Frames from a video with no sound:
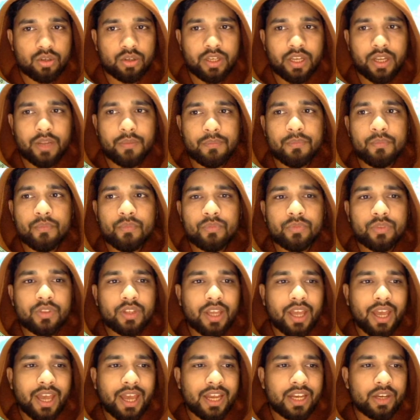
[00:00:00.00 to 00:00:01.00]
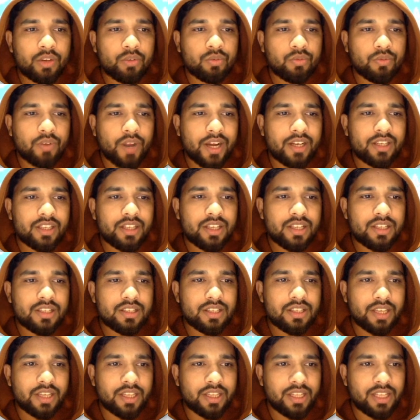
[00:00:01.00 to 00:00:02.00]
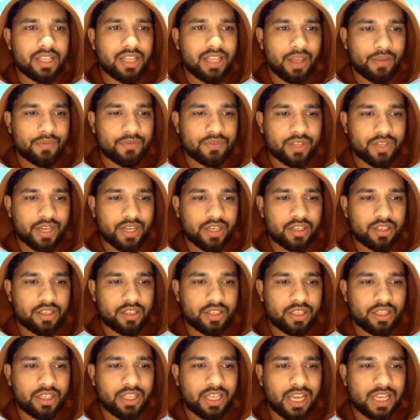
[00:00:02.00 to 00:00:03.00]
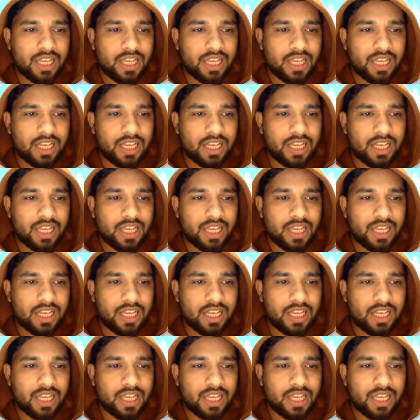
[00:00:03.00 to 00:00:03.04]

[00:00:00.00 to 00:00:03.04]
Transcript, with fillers: Okay, and you will find this in the left side in the